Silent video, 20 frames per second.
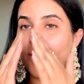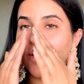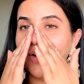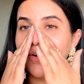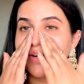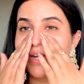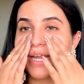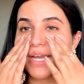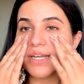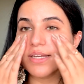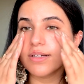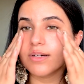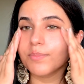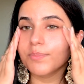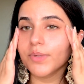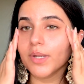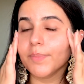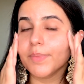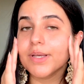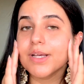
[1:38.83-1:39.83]
Alright,
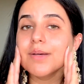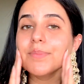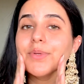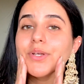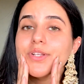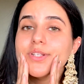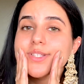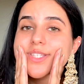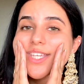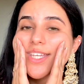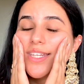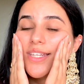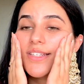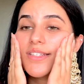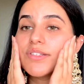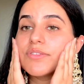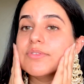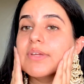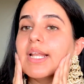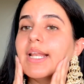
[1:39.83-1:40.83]
prepping up your skin
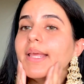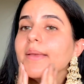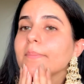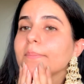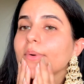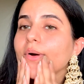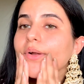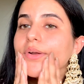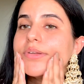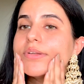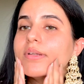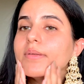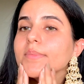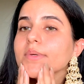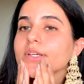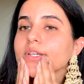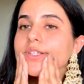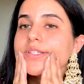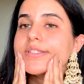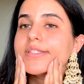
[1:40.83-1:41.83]
is really important
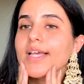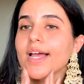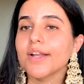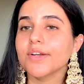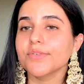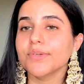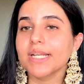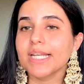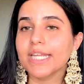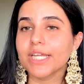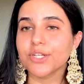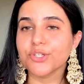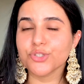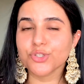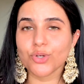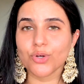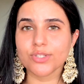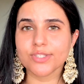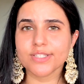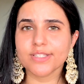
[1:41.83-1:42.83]
because that really
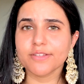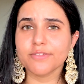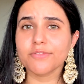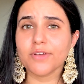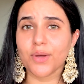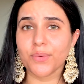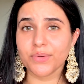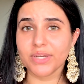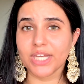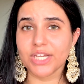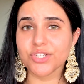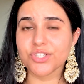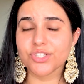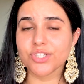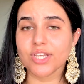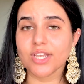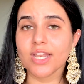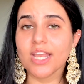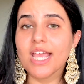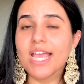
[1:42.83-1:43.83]
ensures that the
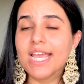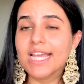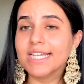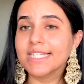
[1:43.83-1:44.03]
foundation